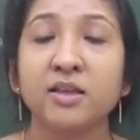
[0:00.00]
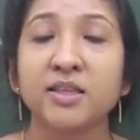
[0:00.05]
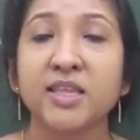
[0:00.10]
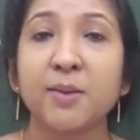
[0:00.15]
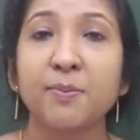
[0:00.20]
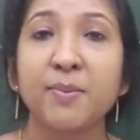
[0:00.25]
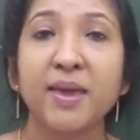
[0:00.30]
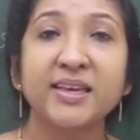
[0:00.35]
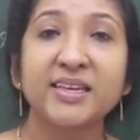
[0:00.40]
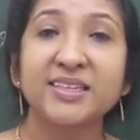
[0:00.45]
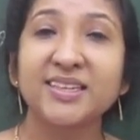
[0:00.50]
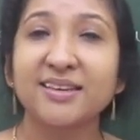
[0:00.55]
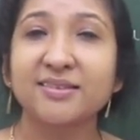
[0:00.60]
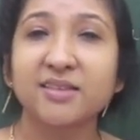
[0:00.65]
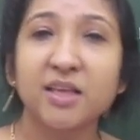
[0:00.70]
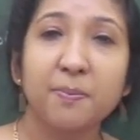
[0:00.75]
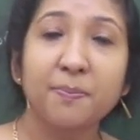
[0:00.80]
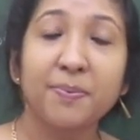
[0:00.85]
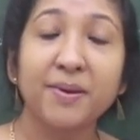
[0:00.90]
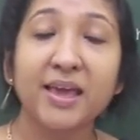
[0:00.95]
They make it
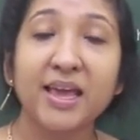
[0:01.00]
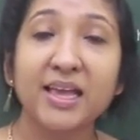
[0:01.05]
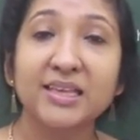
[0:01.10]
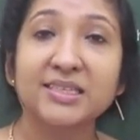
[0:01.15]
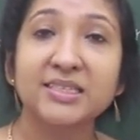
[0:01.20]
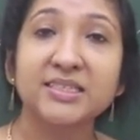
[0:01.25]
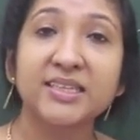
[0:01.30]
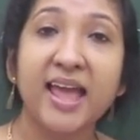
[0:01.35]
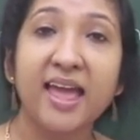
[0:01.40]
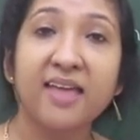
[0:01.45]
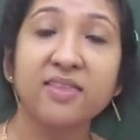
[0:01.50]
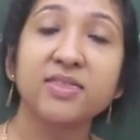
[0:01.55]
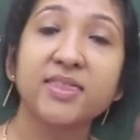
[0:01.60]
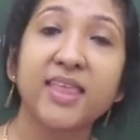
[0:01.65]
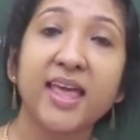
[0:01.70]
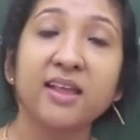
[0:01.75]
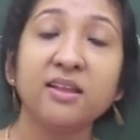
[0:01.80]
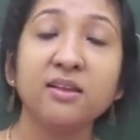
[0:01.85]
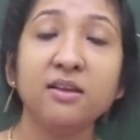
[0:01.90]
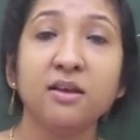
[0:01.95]
as a paste and
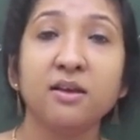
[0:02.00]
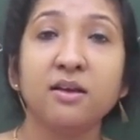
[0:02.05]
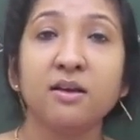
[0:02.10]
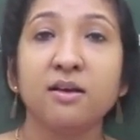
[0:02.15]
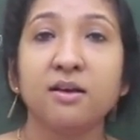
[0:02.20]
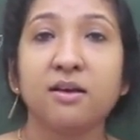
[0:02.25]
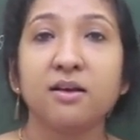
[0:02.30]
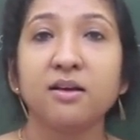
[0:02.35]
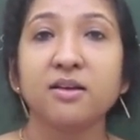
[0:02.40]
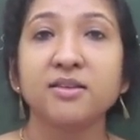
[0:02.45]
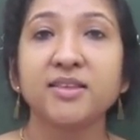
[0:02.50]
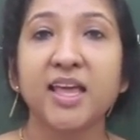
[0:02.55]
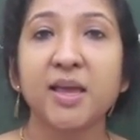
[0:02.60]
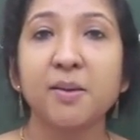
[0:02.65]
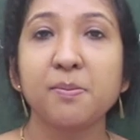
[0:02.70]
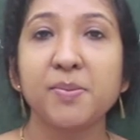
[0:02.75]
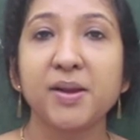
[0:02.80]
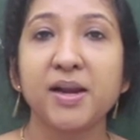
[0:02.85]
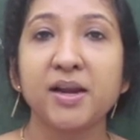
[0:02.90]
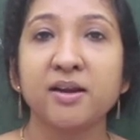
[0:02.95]
then
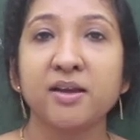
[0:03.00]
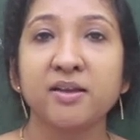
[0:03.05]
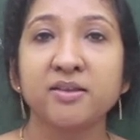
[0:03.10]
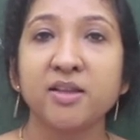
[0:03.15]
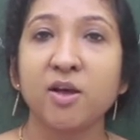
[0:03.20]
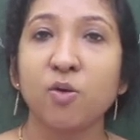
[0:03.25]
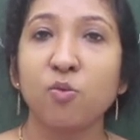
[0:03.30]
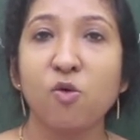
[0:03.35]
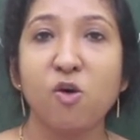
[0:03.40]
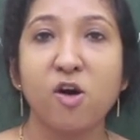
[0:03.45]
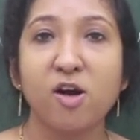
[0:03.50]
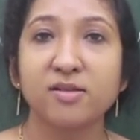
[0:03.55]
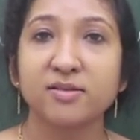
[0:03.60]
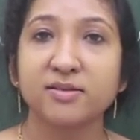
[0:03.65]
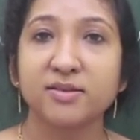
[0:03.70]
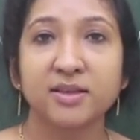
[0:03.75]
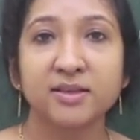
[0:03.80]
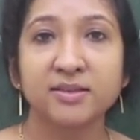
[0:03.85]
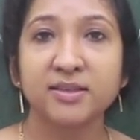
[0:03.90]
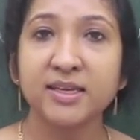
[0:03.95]
they build the
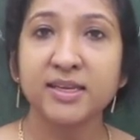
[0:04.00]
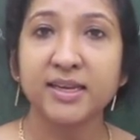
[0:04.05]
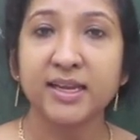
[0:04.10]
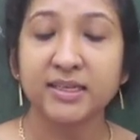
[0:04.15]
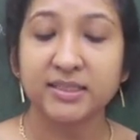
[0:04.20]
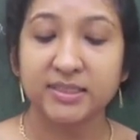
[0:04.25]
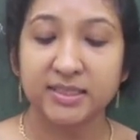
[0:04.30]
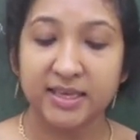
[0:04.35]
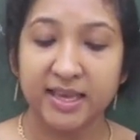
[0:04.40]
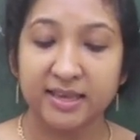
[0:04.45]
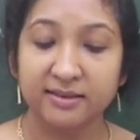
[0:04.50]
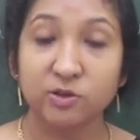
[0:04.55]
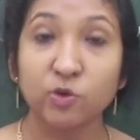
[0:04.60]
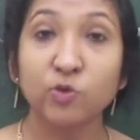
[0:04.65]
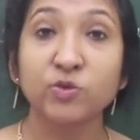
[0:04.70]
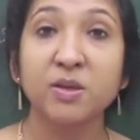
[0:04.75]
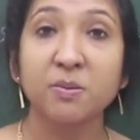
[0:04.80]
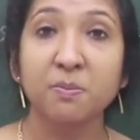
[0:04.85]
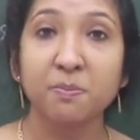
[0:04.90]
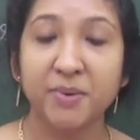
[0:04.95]
walls, isn't it? Yes,
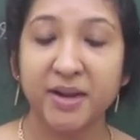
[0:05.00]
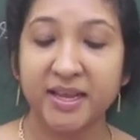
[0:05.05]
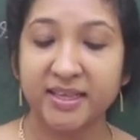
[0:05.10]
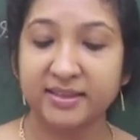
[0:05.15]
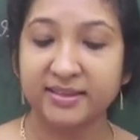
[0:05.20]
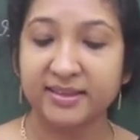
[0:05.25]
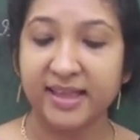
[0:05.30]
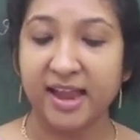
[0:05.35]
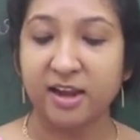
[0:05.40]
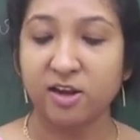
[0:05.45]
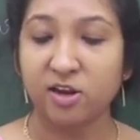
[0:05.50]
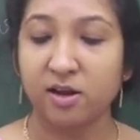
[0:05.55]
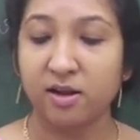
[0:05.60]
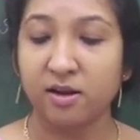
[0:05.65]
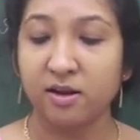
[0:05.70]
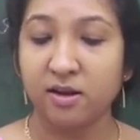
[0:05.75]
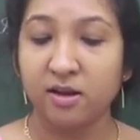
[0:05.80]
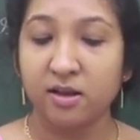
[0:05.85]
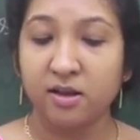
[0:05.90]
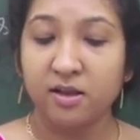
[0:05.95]
using bricks and
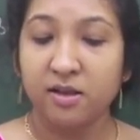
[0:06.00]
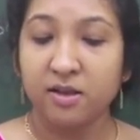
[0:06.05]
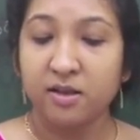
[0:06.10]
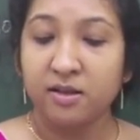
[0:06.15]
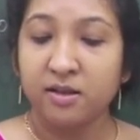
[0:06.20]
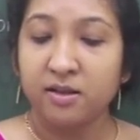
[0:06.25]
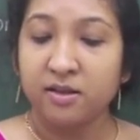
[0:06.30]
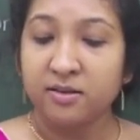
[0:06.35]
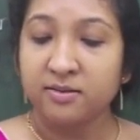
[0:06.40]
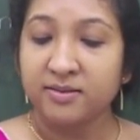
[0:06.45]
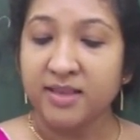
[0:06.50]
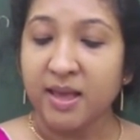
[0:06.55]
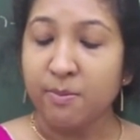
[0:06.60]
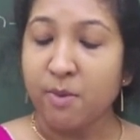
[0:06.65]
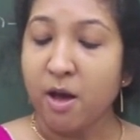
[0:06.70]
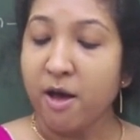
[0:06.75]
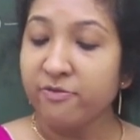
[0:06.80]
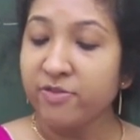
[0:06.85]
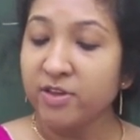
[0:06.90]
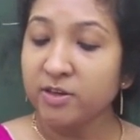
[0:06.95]
all.
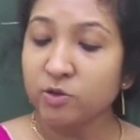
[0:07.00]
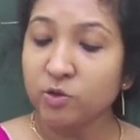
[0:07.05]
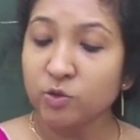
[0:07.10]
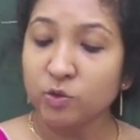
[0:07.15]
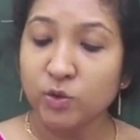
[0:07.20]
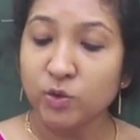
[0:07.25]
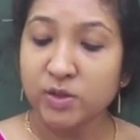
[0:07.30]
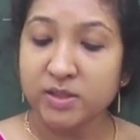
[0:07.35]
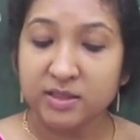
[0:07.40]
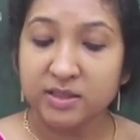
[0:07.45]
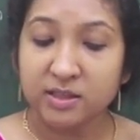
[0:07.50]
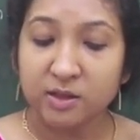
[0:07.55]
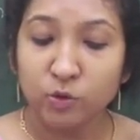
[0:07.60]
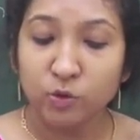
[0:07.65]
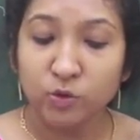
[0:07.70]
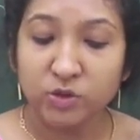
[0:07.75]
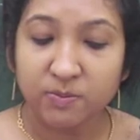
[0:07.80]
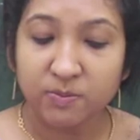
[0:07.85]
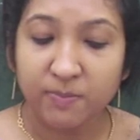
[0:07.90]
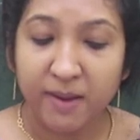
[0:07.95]
Some of the tools
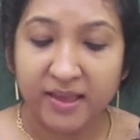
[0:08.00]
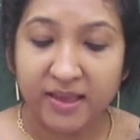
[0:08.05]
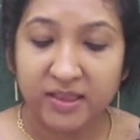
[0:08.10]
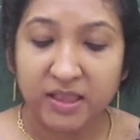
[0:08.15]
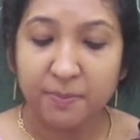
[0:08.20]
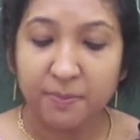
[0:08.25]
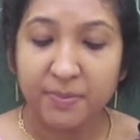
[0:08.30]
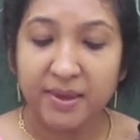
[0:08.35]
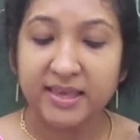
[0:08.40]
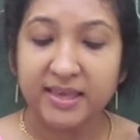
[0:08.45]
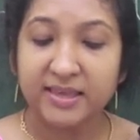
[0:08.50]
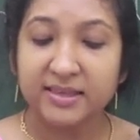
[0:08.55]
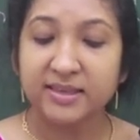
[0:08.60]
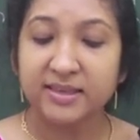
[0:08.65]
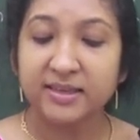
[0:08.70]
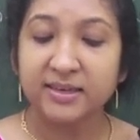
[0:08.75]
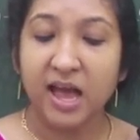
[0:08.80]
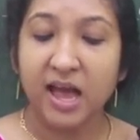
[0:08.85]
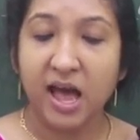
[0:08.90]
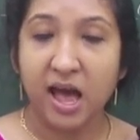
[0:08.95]
used by the
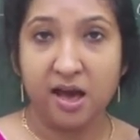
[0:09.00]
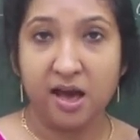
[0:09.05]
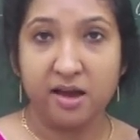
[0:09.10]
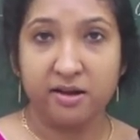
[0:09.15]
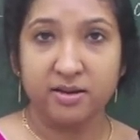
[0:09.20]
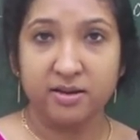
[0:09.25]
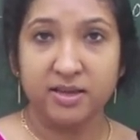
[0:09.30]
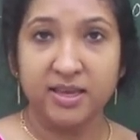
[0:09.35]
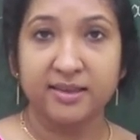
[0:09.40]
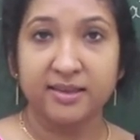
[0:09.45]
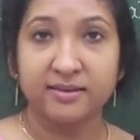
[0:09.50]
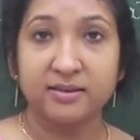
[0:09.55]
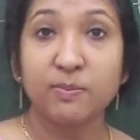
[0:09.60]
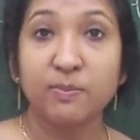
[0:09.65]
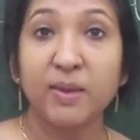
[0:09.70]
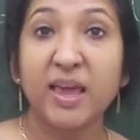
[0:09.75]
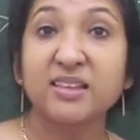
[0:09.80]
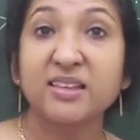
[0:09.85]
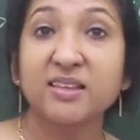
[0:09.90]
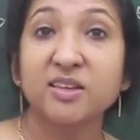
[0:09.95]
mason are, yes,
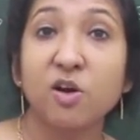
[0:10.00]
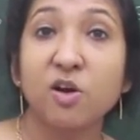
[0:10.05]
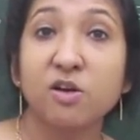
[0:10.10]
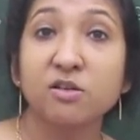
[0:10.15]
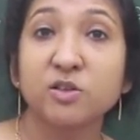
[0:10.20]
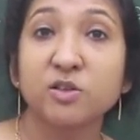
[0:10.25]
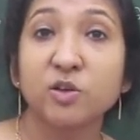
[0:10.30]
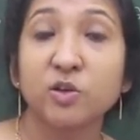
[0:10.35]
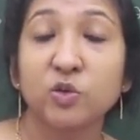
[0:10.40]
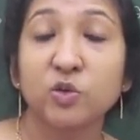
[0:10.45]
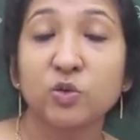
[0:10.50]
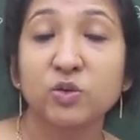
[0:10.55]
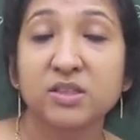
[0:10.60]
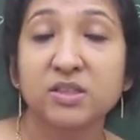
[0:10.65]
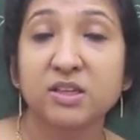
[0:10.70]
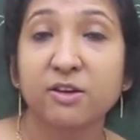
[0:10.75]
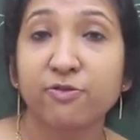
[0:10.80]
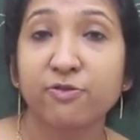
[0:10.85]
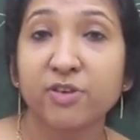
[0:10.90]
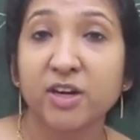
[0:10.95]
mason also
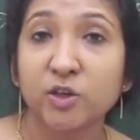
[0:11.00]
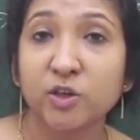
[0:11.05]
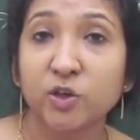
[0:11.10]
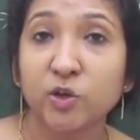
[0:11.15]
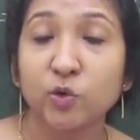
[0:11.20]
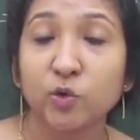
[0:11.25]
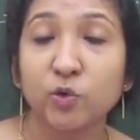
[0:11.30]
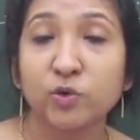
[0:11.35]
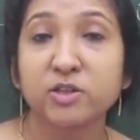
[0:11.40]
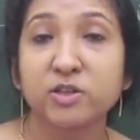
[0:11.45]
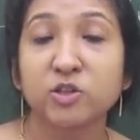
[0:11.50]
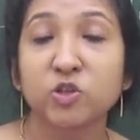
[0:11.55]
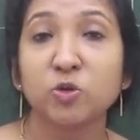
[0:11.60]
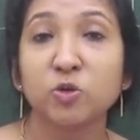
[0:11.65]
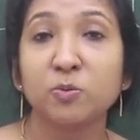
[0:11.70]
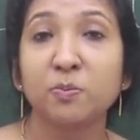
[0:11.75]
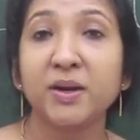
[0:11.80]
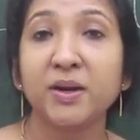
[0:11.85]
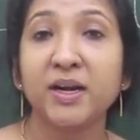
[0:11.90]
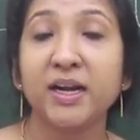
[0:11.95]
use different tools
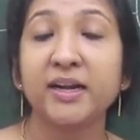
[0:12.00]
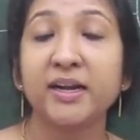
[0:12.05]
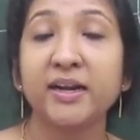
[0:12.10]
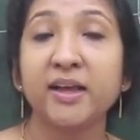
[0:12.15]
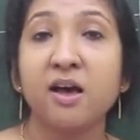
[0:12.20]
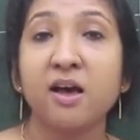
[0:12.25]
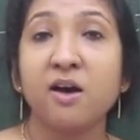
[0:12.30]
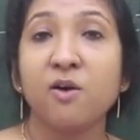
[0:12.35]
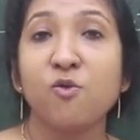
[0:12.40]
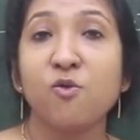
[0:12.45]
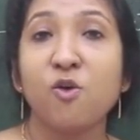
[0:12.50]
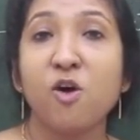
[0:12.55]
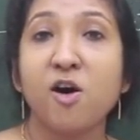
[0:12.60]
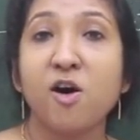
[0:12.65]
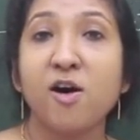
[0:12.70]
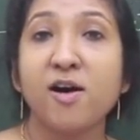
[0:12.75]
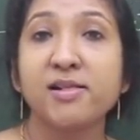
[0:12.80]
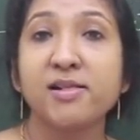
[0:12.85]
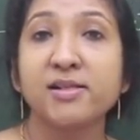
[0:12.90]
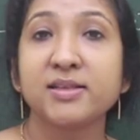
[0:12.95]
to build
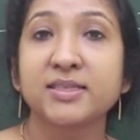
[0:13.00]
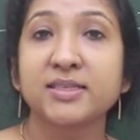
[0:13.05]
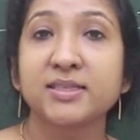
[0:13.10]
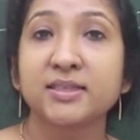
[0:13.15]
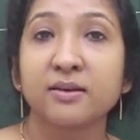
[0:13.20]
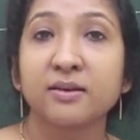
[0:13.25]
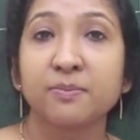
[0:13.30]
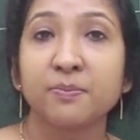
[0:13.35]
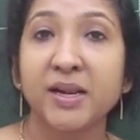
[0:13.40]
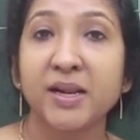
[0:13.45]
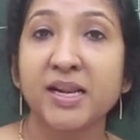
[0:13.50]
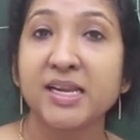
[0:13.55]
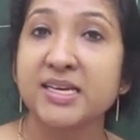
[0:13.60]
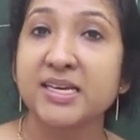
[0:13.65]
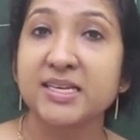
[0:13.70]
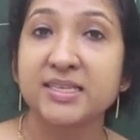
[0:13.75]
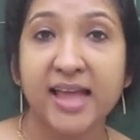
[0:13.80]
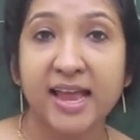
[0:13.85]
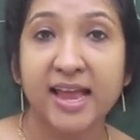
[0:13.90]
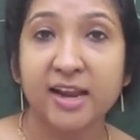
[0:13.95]
walls,
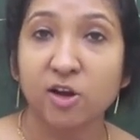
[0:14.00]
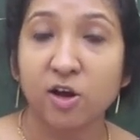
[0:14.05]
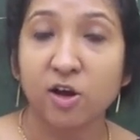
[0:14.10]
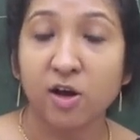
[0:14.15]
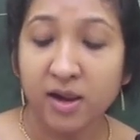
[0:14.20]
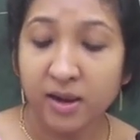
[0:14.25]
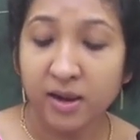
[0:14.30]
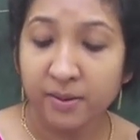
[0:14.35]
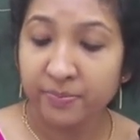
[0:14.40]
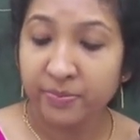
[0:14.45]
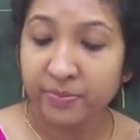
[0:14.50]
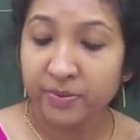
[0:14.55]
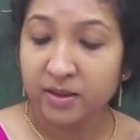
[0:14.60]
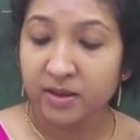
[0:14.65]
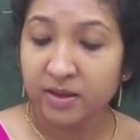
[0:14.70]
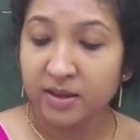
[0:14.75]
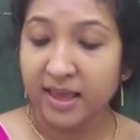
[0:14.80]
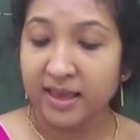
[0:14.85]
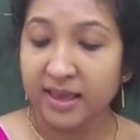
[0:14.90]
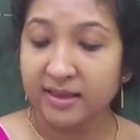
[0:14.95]
pillars and all.
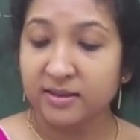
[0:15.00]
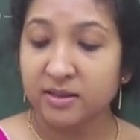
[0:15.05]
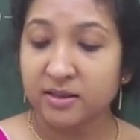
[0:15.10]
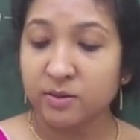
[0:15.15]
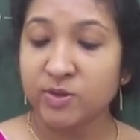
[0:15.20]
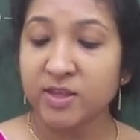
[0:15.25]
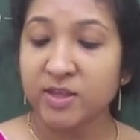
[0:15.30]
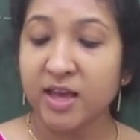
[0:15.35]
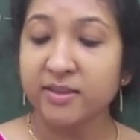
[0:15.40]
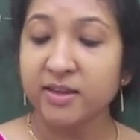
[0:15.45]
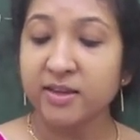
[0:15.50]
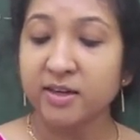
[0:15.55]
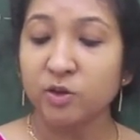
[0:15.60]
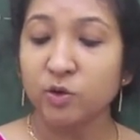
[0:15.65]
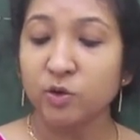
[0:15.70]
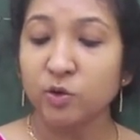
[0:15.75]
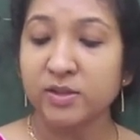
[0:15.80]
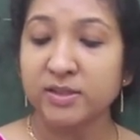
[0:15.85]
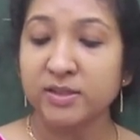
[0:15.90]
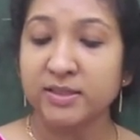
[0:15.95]
Yes, which are the
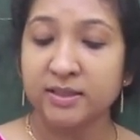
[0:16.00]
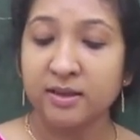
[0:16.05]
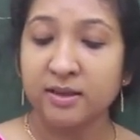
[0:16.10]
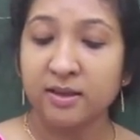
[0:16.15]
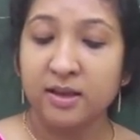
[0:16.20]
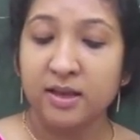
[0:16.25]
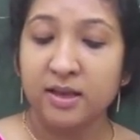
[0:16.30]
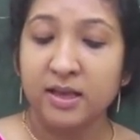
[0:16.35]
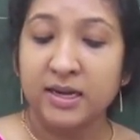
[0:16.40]
tools?